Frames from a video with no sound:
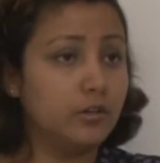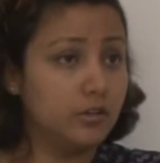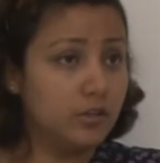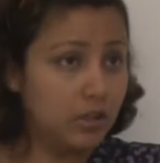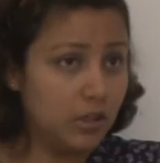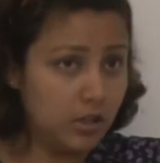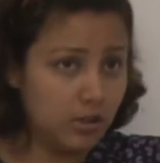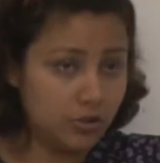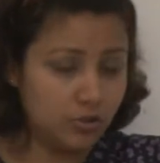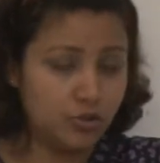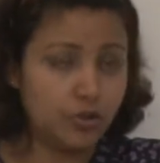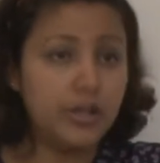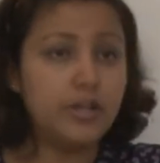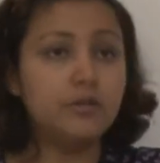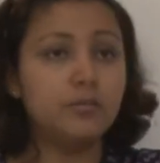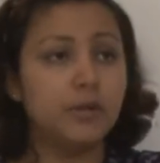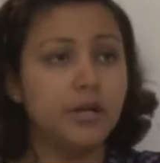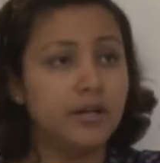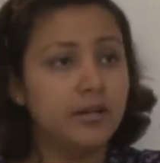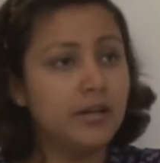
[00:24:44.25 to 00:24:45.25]
the
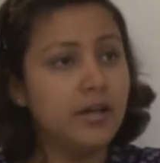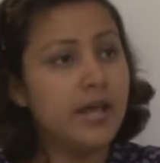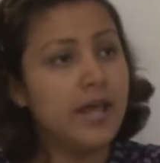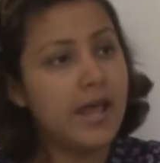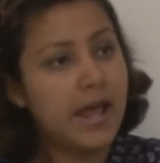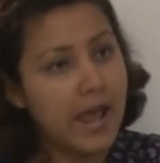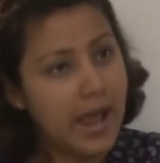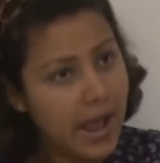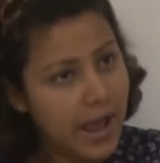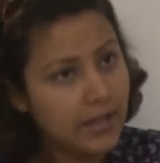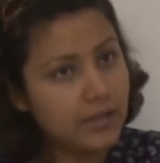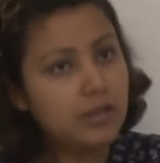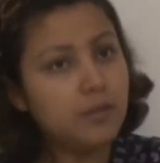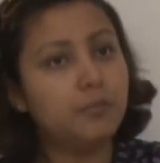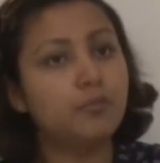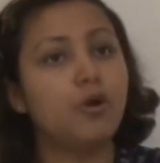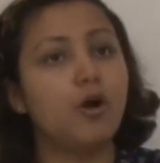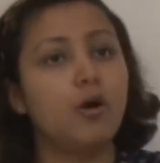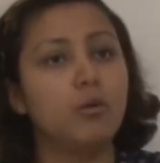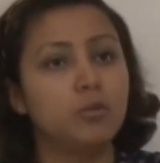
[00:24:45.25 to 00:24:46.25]
treatment and the
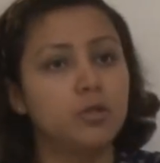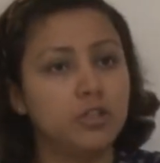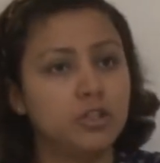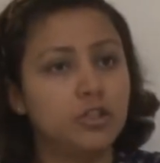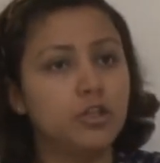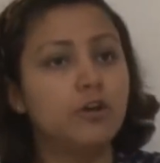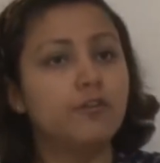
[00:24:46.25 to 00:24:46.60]
probability